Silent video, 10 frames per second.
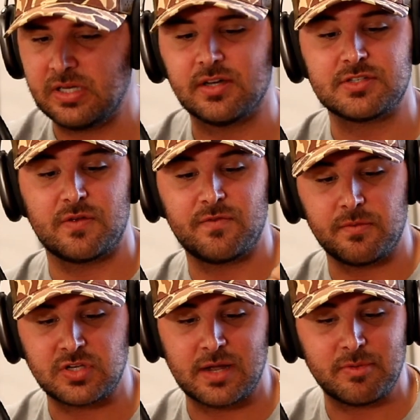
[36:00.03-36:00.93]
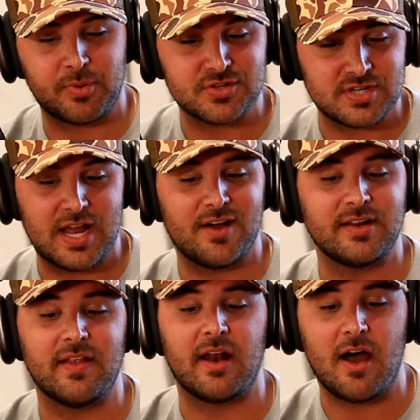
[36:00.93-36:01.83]
because of the type of
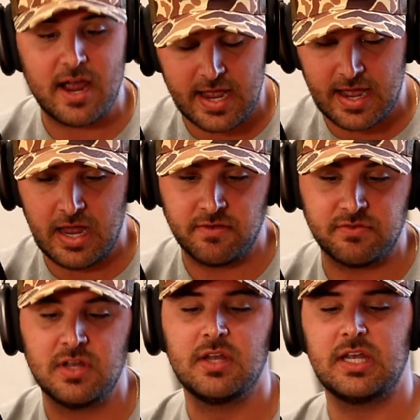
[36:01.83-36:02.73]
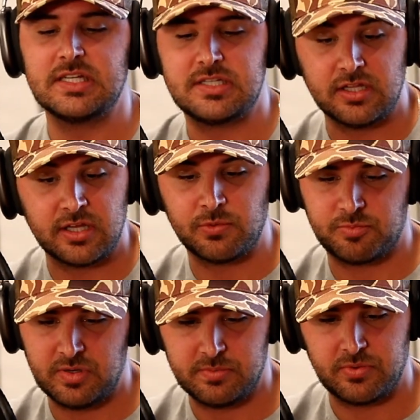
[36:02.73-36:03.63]
personality that I have, is dealing
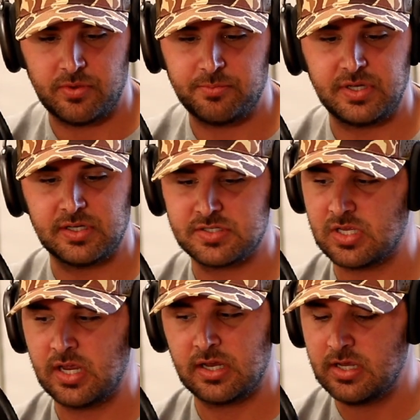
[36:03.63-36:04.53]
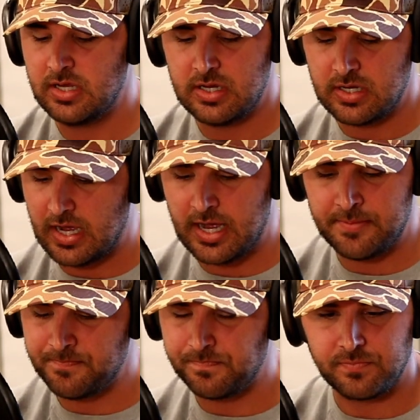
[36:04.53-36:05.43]
with people. Because like
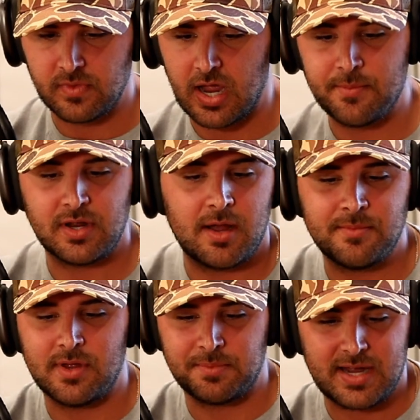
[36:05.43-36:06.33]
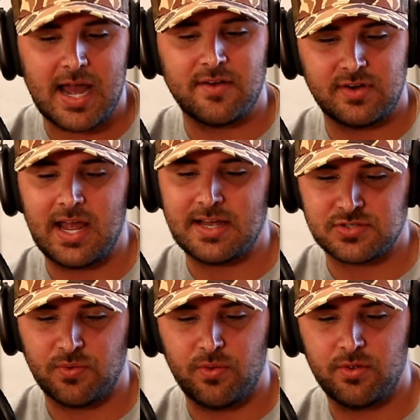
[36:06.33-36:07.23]
I'm kind of an
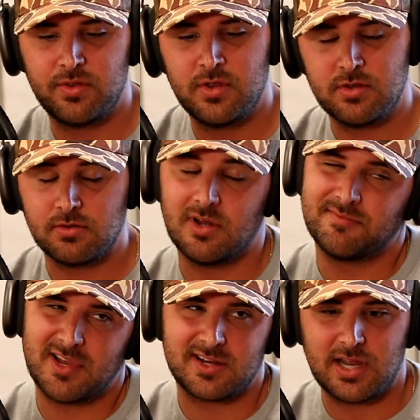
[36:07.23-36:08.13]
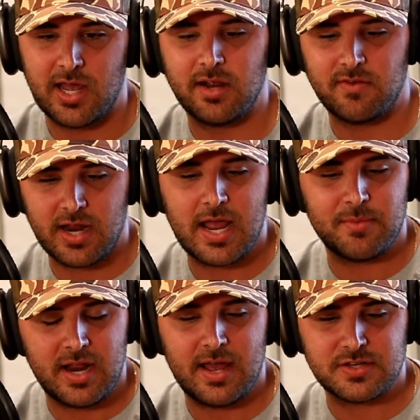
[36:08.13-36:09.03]
asshole. Well, I'm not kind of. I
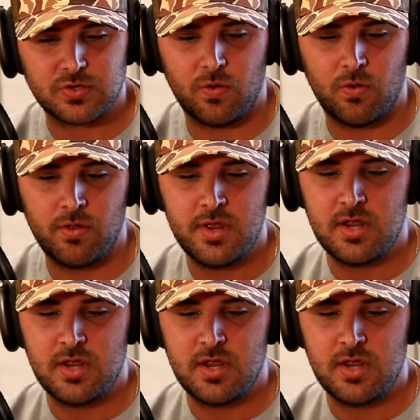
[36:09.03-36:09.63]
am an asshole